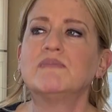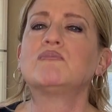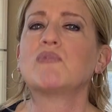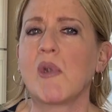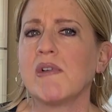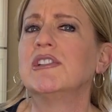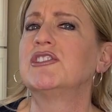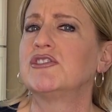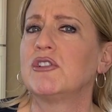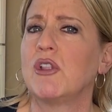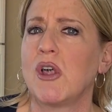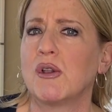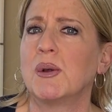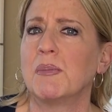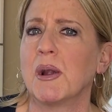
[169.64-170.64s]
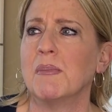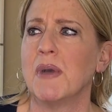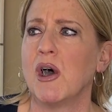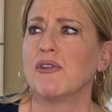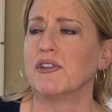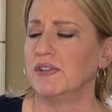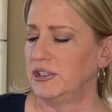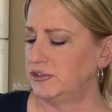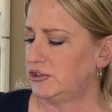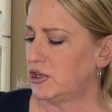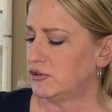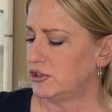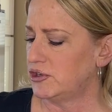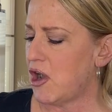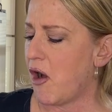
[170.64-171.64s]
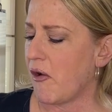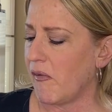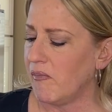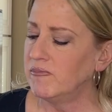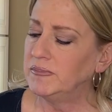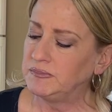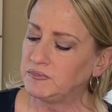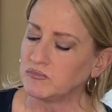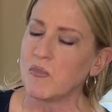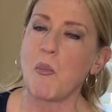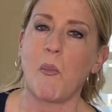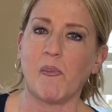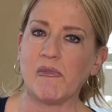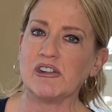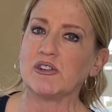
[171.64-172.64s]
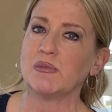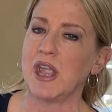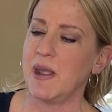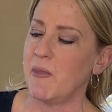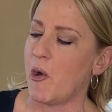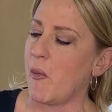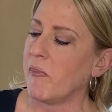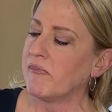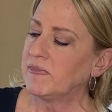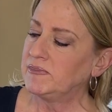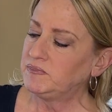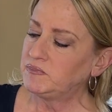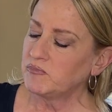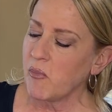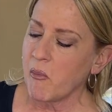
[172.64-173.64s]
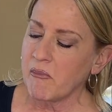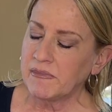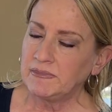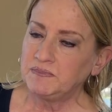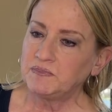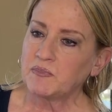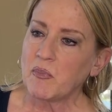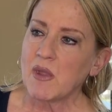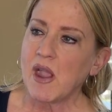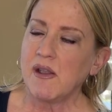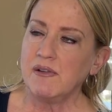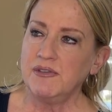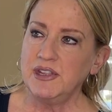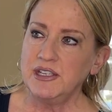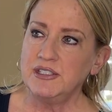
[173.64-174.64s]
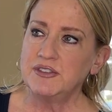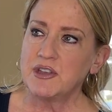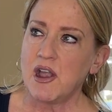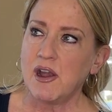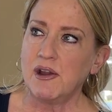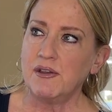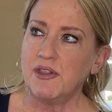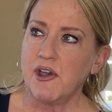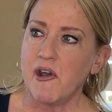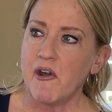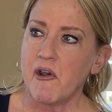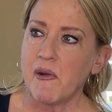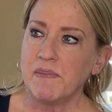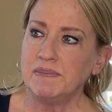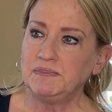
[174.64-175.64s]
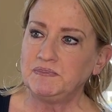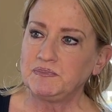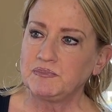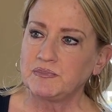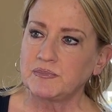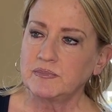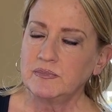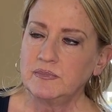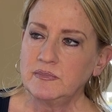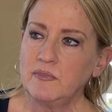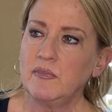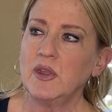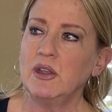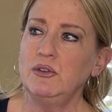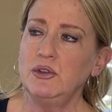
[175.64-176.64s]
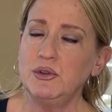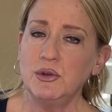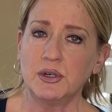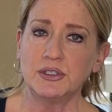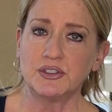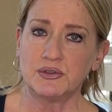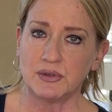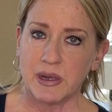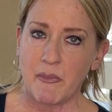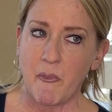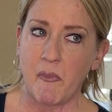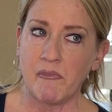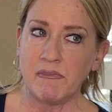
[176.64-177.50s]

well, let's load up our mouth and then start to talk. That's my MO. These are the New York strip,